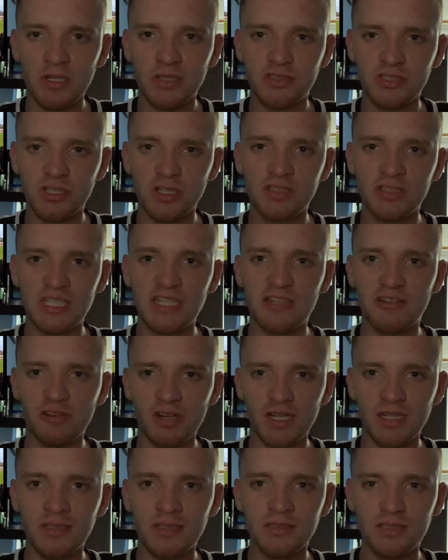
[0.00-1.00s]
to the
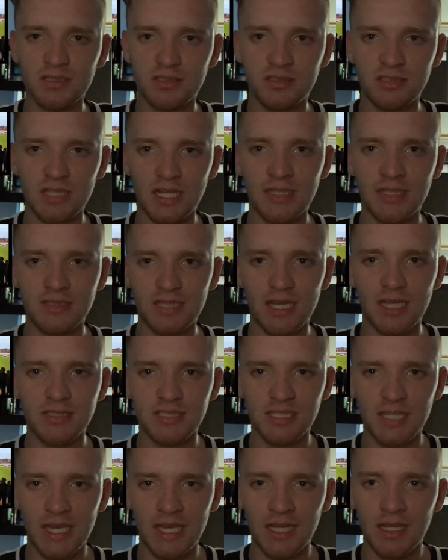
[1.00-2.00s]
grandstand at
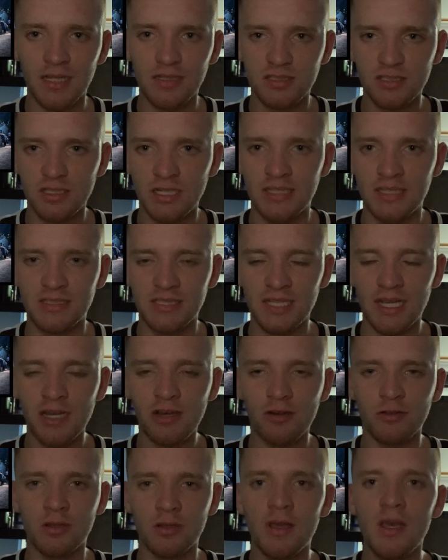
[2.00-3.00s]
King's Lynn
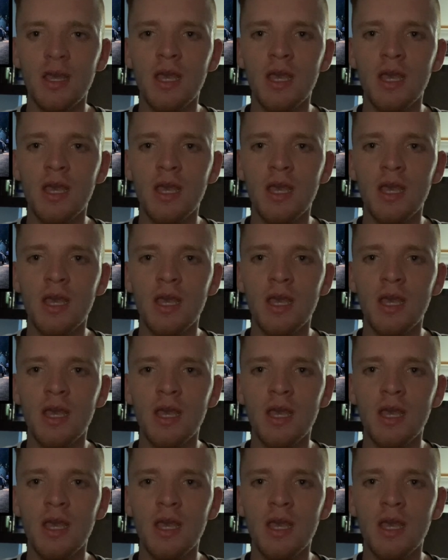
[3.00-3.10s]
Town,